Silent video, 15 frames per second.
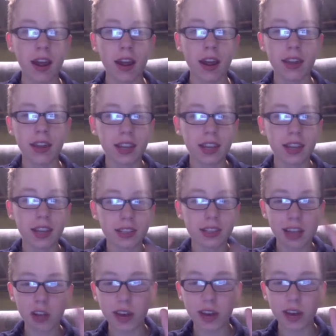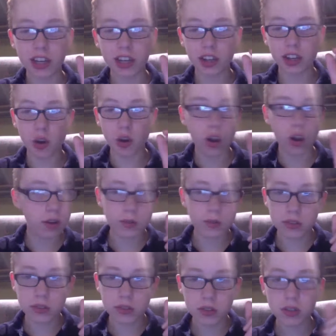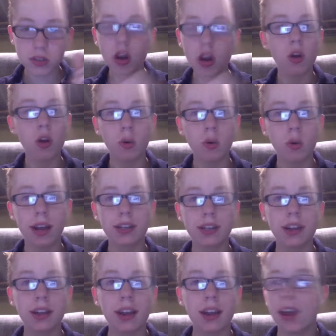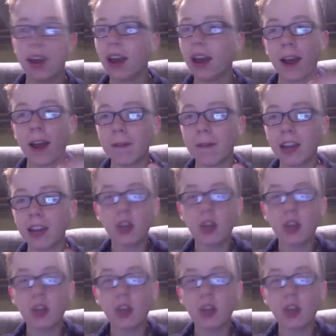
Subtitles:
The acceleration was so quick. And you